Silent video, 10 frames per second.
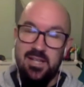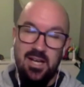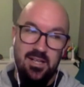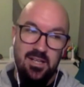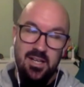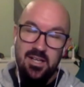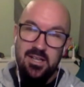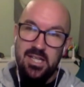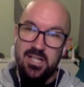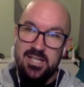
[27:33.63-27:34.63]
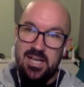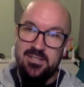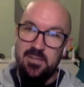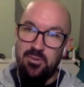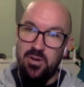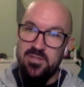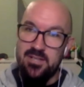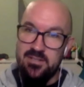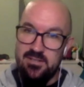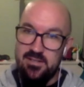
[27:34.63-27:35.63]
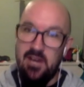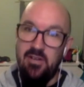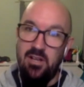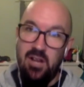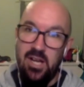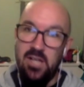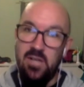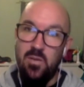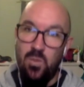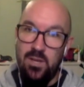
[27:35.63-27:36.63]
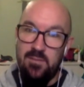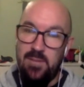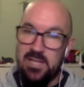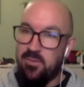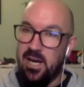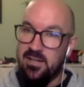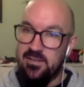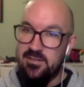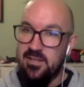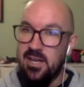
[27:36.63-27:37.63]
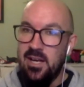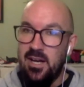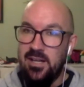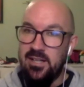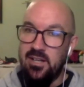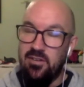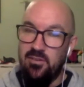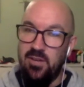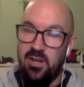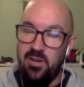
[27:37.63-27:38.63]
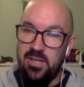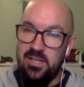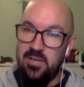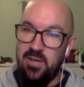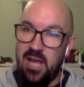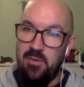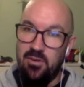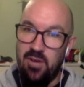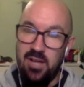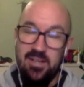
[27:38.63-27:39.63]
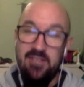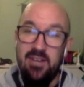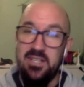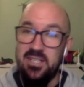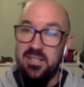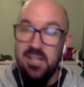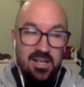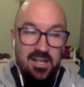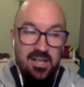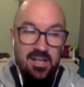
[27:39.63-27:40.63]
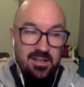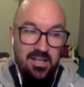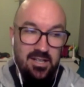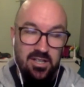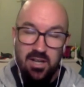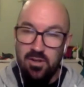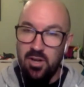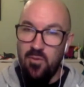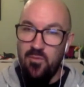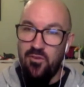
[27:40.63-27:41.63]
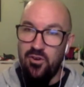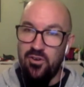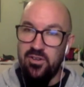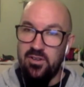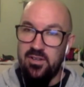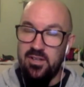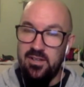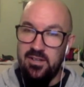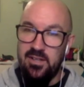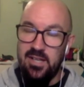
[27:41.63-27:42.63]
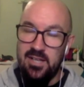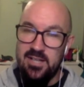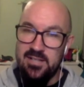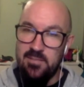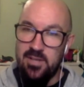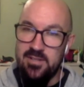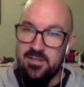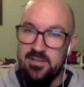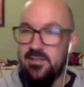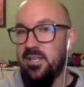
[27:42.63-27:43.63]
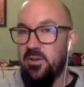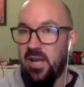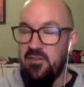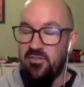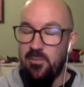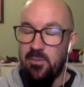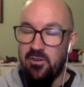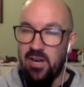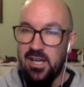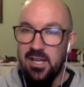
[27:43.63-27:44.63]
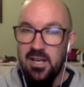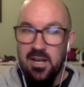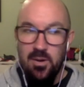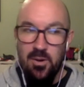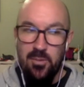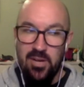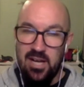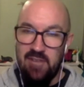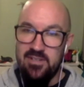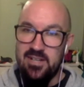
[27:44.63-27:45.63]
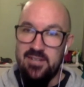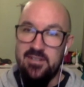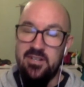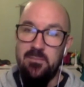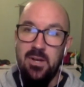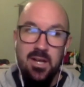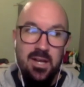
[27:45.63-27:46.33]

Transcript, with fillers: that their testing processes are in line with best practice. I think not only in the UK but across. I think they're actually they go, go further than, than the uh, testing processes in the UK, if I remember correctly, yeah. what Brian Kavanagh said at the time.